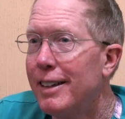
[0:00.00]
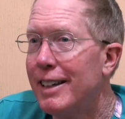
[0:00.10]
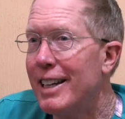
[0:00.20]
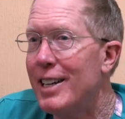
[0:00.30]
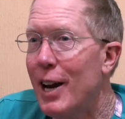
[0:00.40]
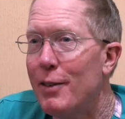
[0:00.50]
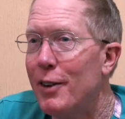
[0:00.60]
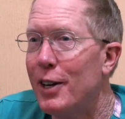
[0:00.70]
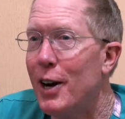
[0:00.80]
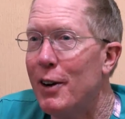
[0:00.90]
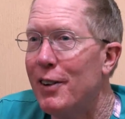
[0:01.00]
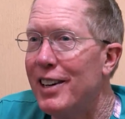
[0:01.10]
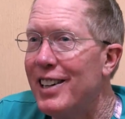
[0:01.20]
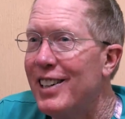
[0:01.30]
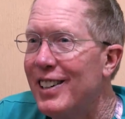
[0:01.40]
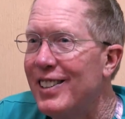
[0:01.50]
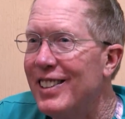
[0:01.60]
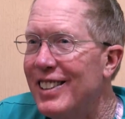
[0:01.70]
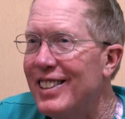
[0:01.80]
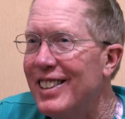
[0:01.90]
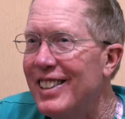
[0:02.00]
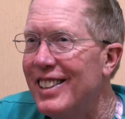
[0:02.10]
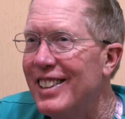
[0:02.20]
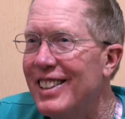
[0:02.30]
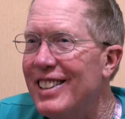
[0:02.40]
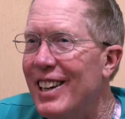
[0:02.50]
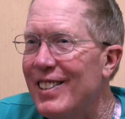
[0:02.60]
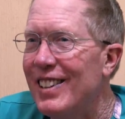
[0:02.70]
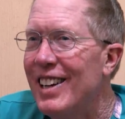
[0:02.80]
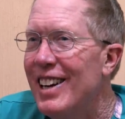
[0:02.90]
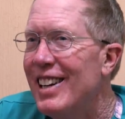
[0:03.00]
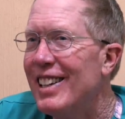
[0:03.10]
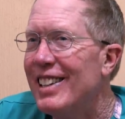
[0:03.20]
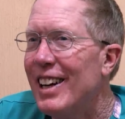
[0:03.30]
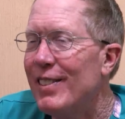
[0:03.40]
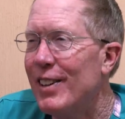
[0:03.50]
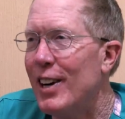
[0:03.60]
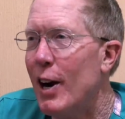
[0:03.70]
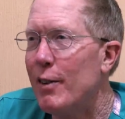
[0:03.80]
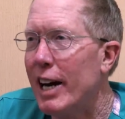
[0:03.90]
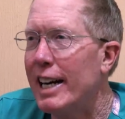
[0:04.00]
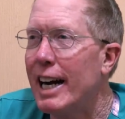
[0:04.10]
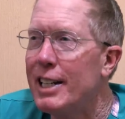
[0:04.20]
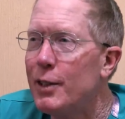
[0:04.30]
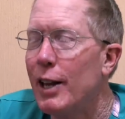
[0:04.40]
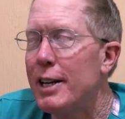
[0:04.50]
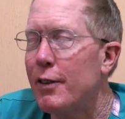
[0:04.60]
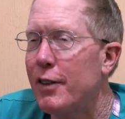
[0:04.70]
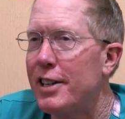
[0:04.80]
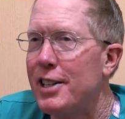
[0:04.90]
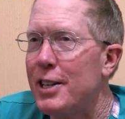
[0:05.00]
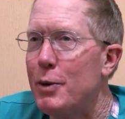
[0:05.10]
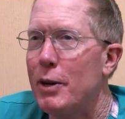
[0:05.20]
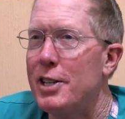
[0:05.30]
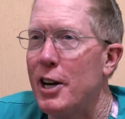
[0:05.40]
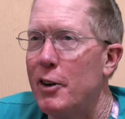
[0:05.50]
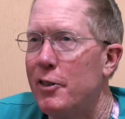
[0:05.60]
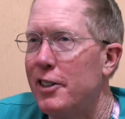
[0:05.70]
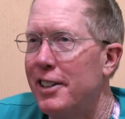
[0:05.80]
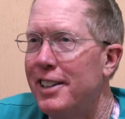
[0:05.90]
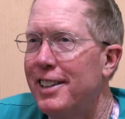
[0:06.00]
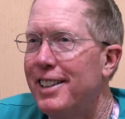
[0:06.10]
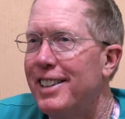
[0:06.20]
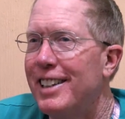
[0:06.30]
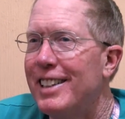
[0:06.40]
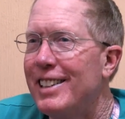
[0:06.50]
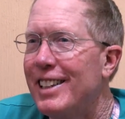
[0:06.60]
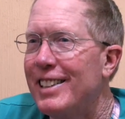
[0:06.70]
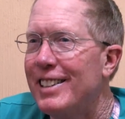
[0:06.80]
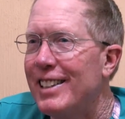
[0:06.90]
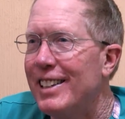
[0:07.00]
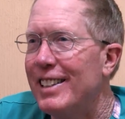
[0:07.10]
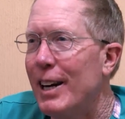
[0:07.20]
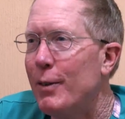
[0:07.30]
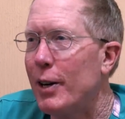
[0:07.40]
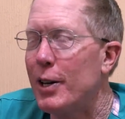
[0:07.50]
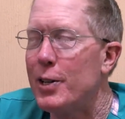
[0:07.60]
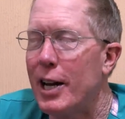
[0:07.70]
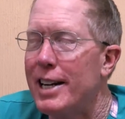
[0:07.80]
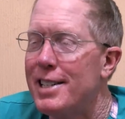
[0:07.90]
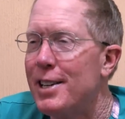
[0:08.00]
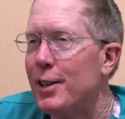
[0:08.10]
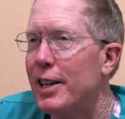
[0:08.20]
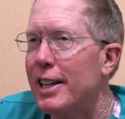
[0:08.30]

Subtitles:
Not very often. No, not very often. I do like to fix things myself. I'm one of those guys that certainly